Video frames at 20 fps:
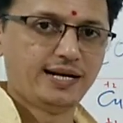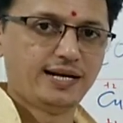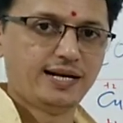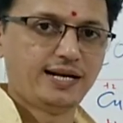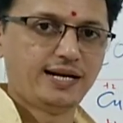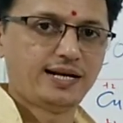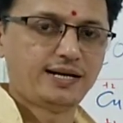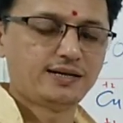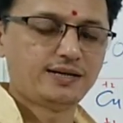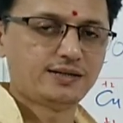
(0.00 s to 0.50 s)

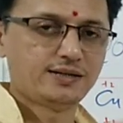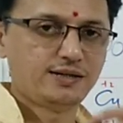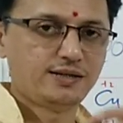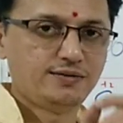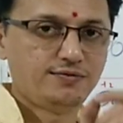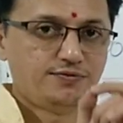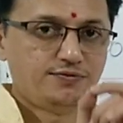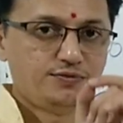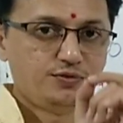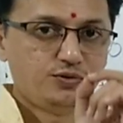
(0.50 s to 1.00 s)
and
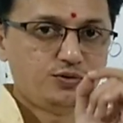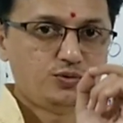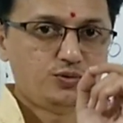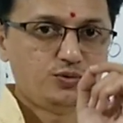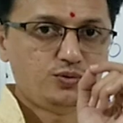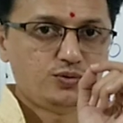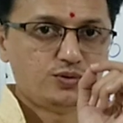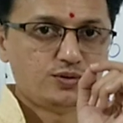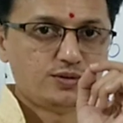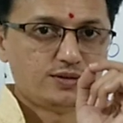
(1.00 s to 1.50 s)
if
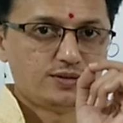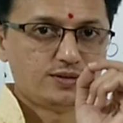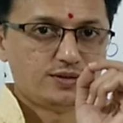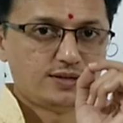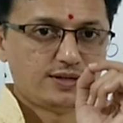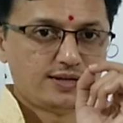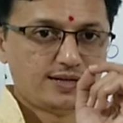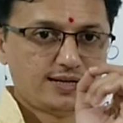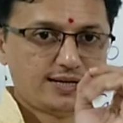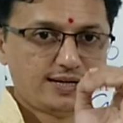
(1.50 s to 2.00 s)
you
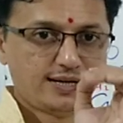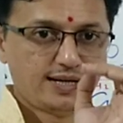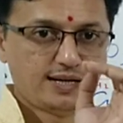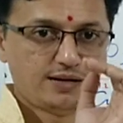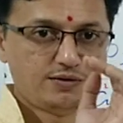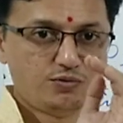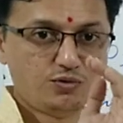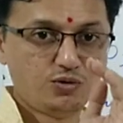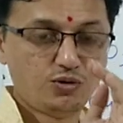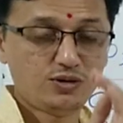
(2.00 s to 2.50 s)

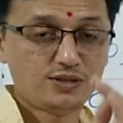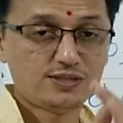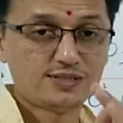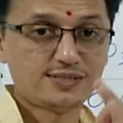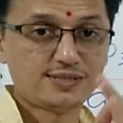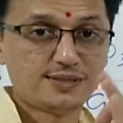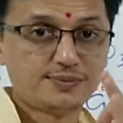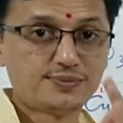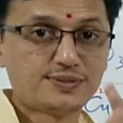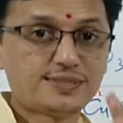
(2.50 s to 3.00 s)
have not
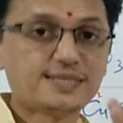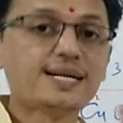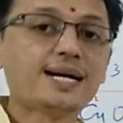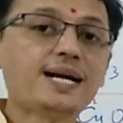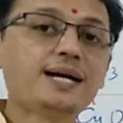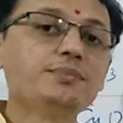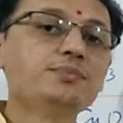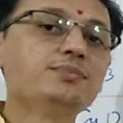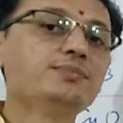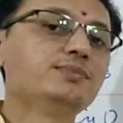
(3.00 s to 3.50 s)

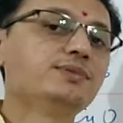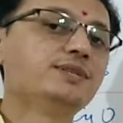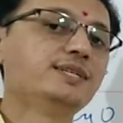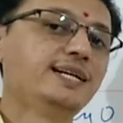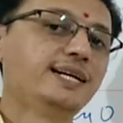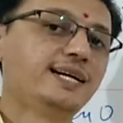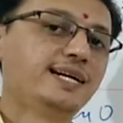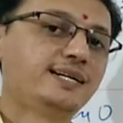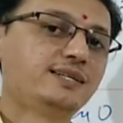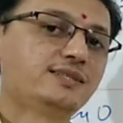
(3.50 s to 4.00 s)
subscribed
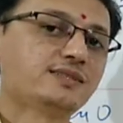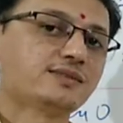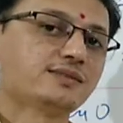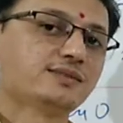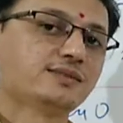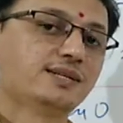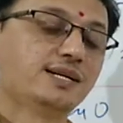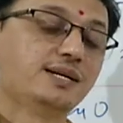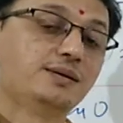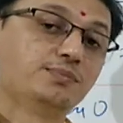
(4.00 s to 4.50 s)
yet,
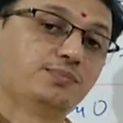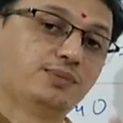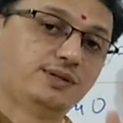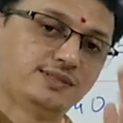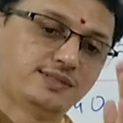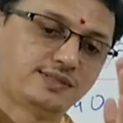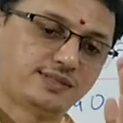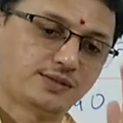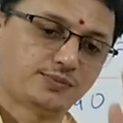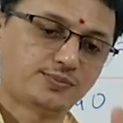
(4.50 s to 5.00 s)
then
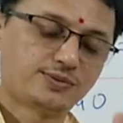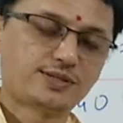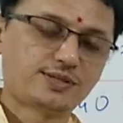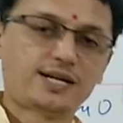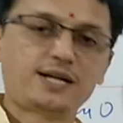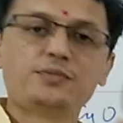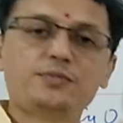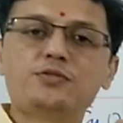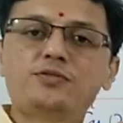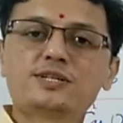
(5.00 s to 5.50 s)
please
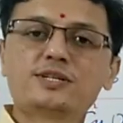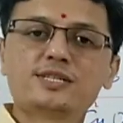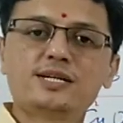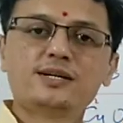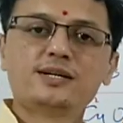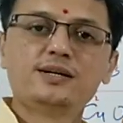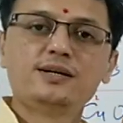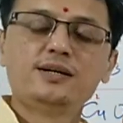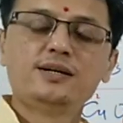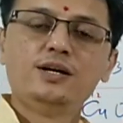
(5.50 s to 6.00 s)
subscribe our
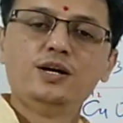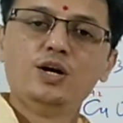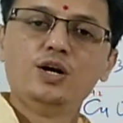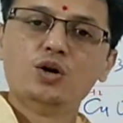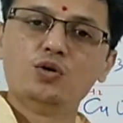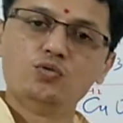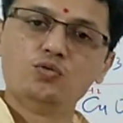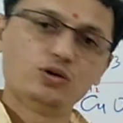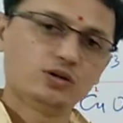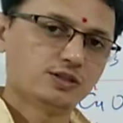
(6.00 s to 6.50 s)
channel,
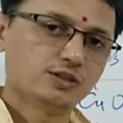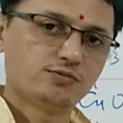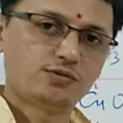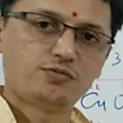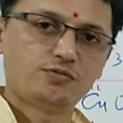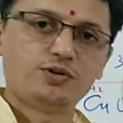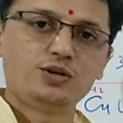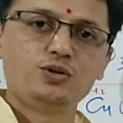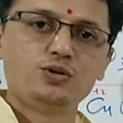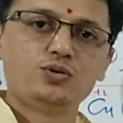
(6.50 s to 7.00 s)
watch
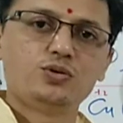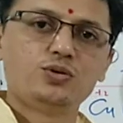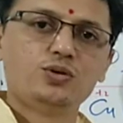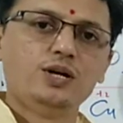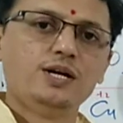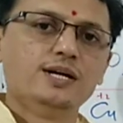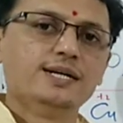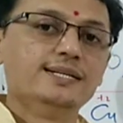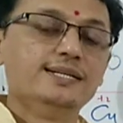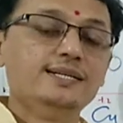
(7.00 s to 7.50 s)
our video.
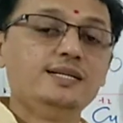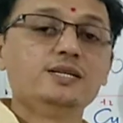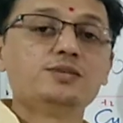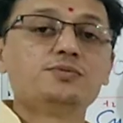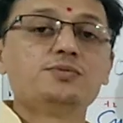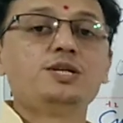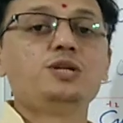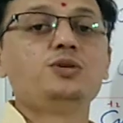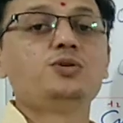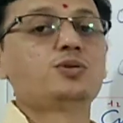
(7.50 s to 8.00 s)
These
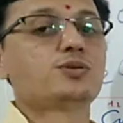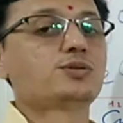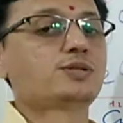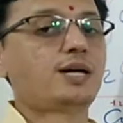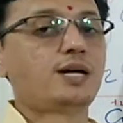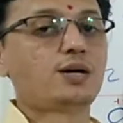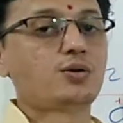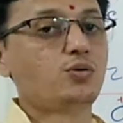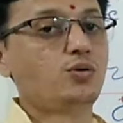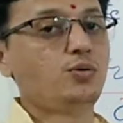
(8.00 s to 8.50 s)
videos
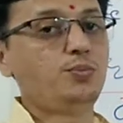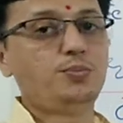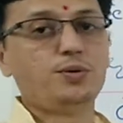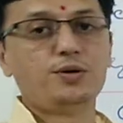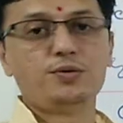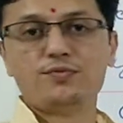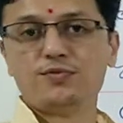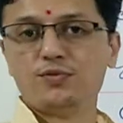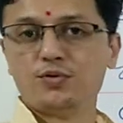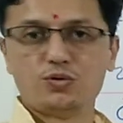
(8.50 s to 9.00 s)
are
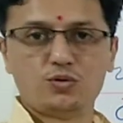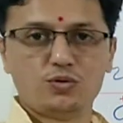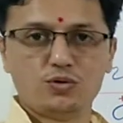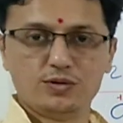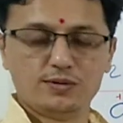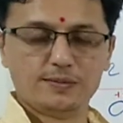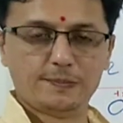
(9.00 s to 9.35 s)
open for